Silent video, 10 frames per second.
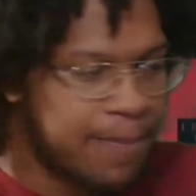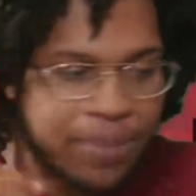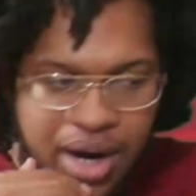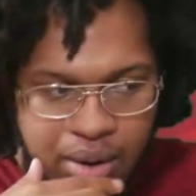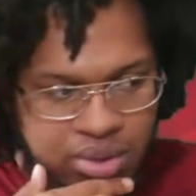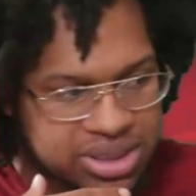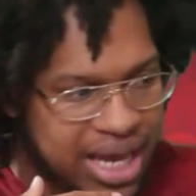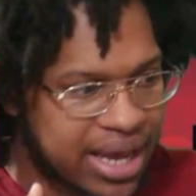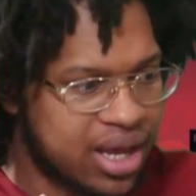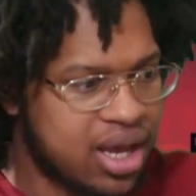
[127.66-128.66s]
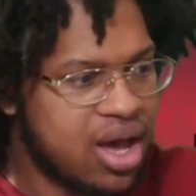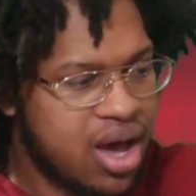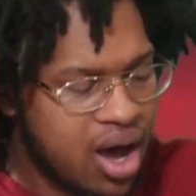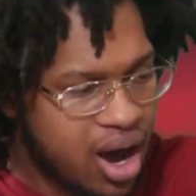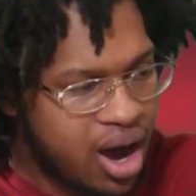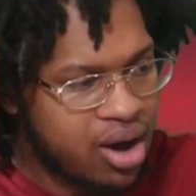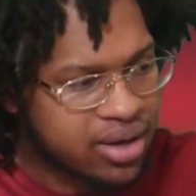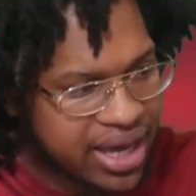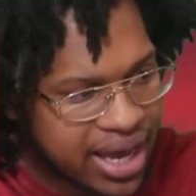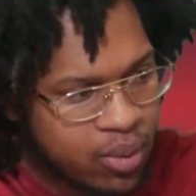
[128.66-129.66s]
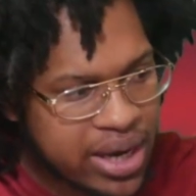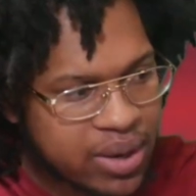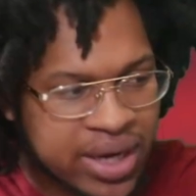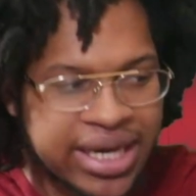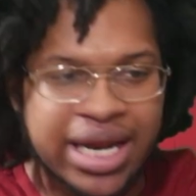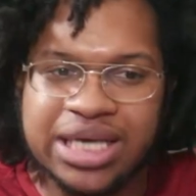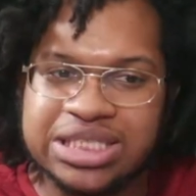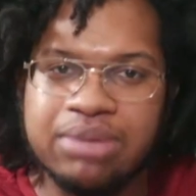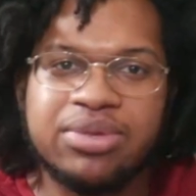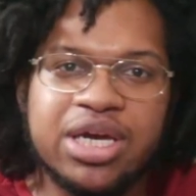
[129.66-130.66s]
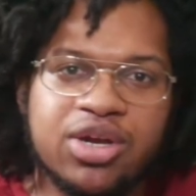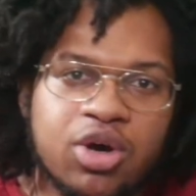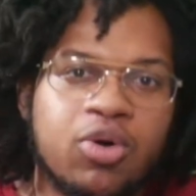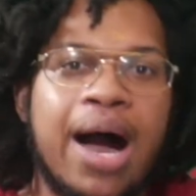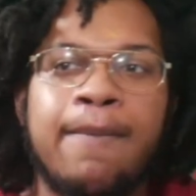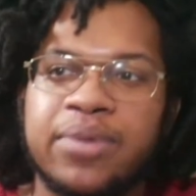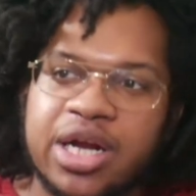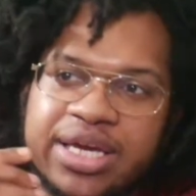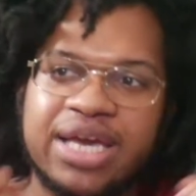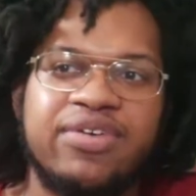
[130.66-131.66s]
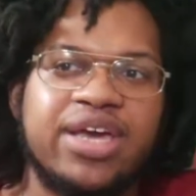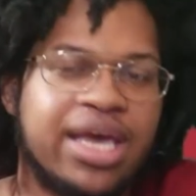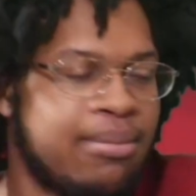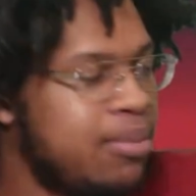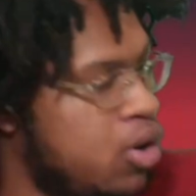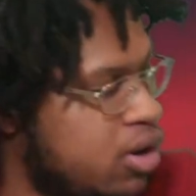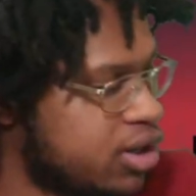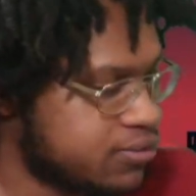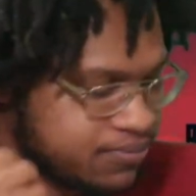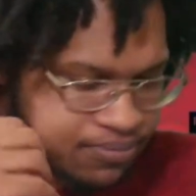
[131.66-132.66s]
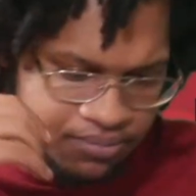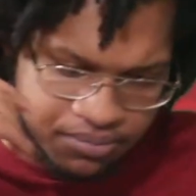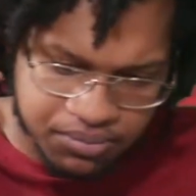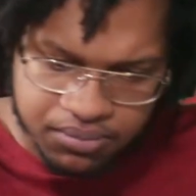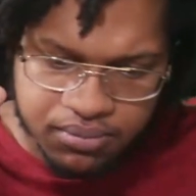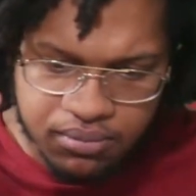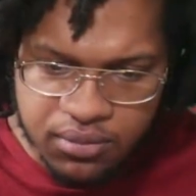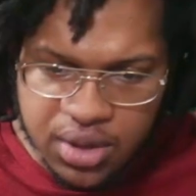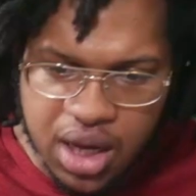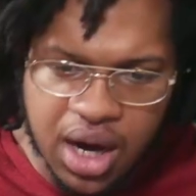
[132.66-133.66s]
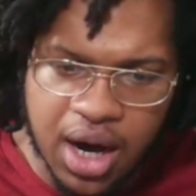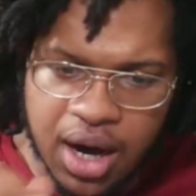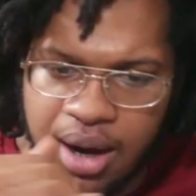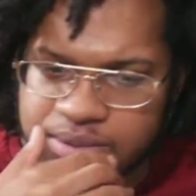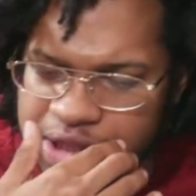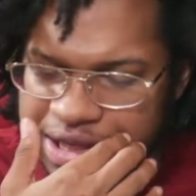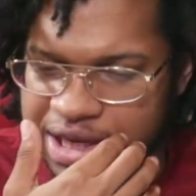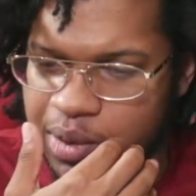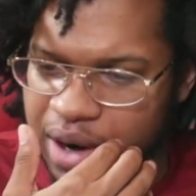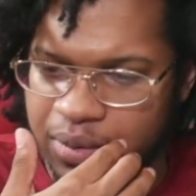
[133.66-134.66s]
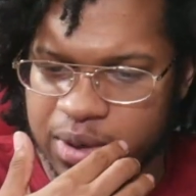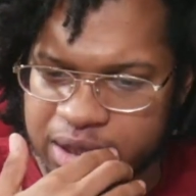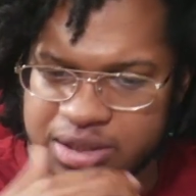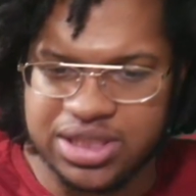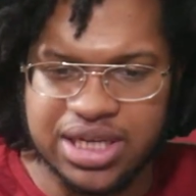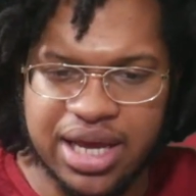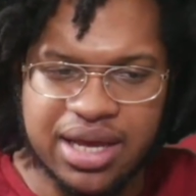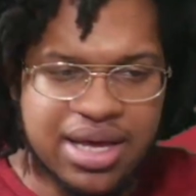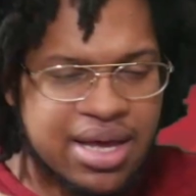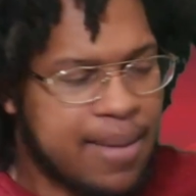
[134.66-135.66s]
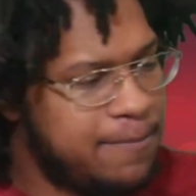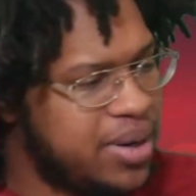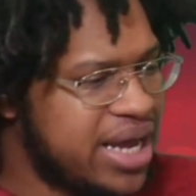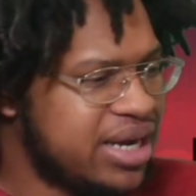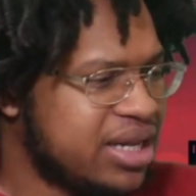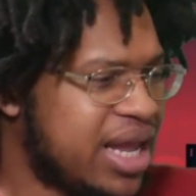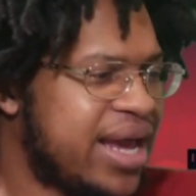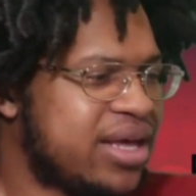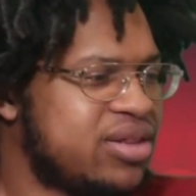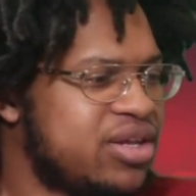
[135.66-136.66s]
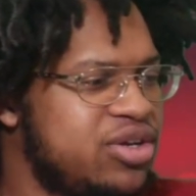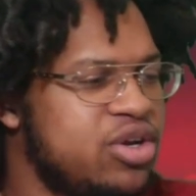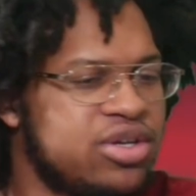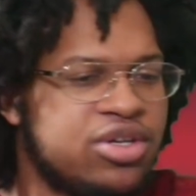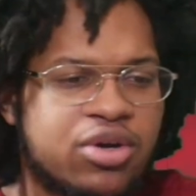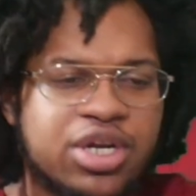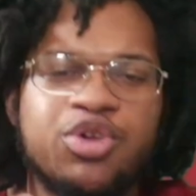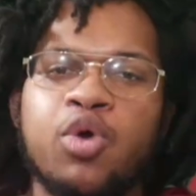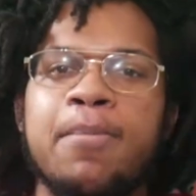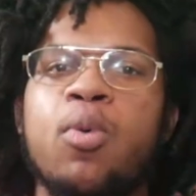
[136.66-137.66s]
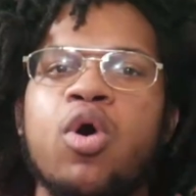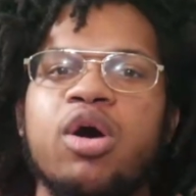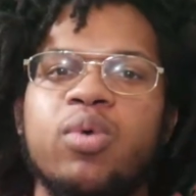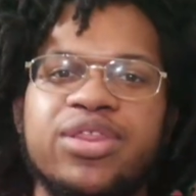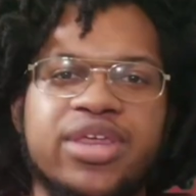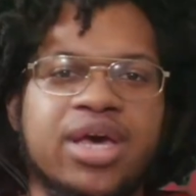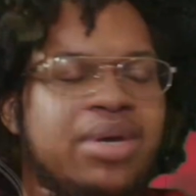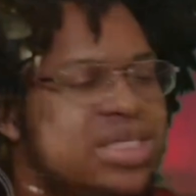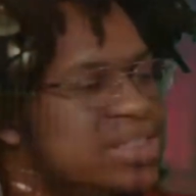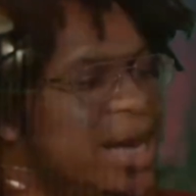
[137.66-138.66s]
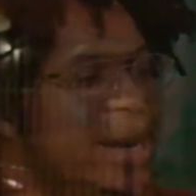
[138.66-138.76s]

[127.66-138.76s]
part was like, okay, we're getting something new. They're giving him more, I'm trying to think of the right word to say. But they're like, they're doing more with him. He's not